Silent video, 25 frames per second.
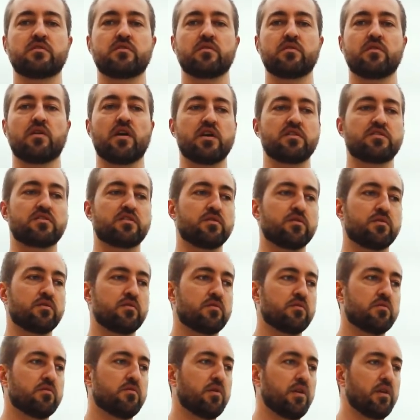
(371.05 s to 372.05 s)
Okay, so
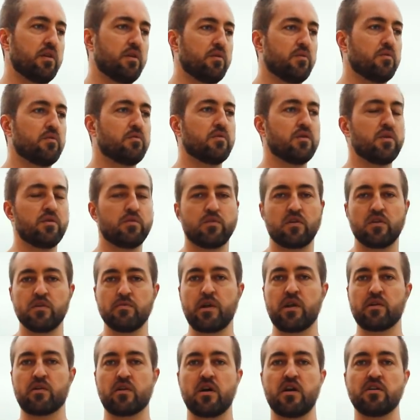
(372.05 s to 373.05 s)
when you when you learn
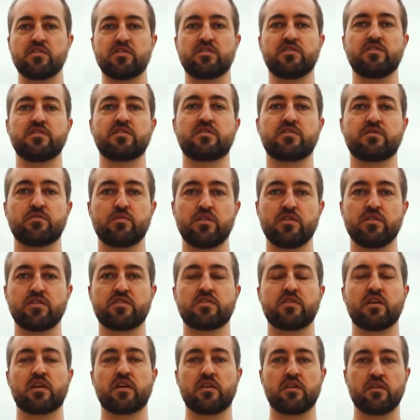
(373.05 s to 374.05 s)
about consciousness, it's really
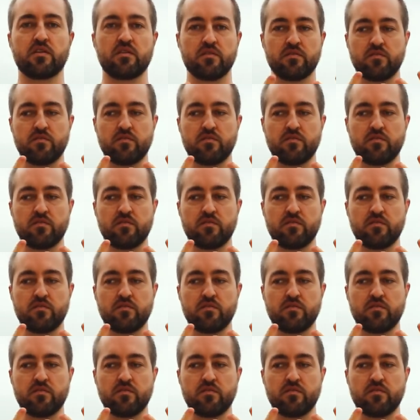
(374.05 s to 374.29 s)
just like,